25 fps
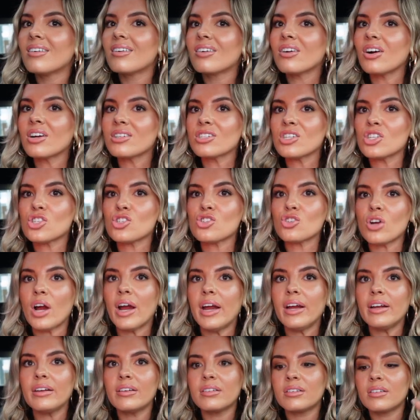Or is it
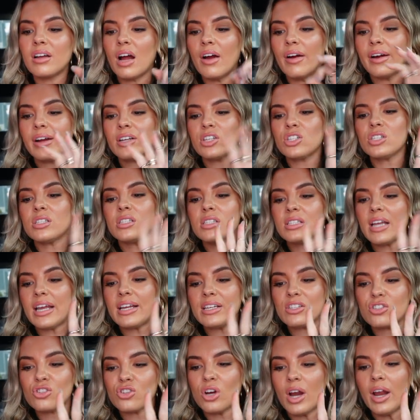straight? Or I can just stay oh,
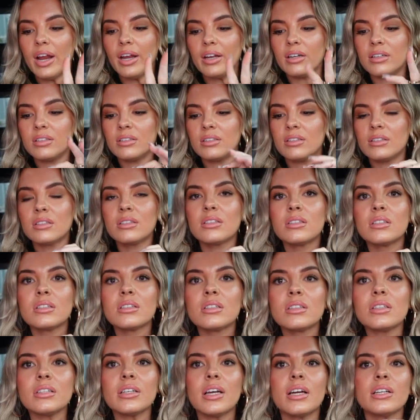straight. Too bad.
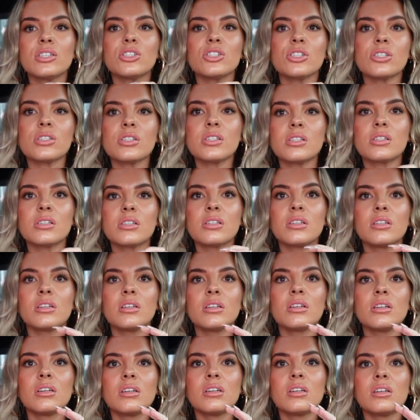Yeah, just. I'm not doing
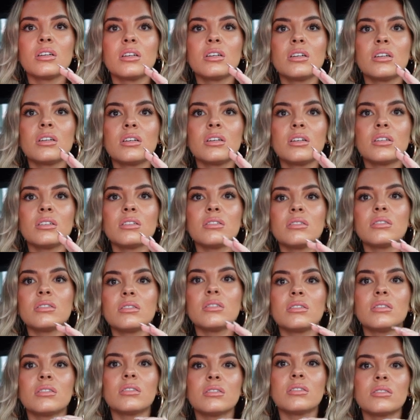what that guy's
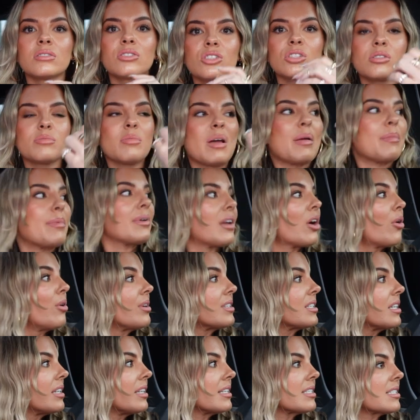done. Just maybe go
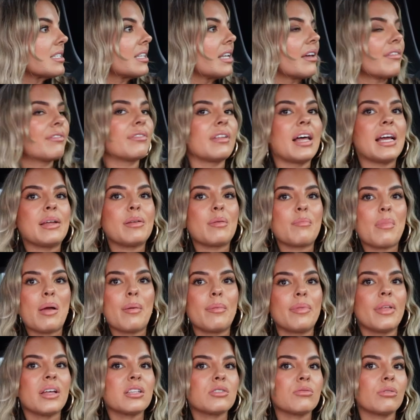into this left lane, and
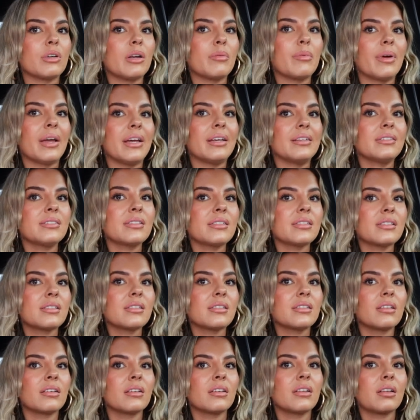maybe that's what it
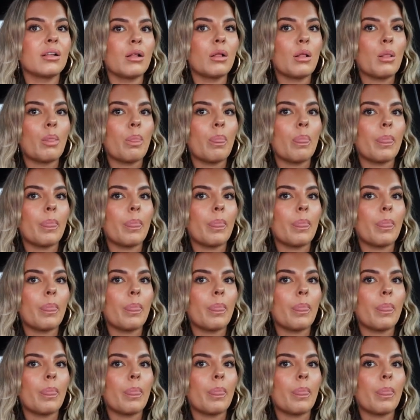means. Yeah.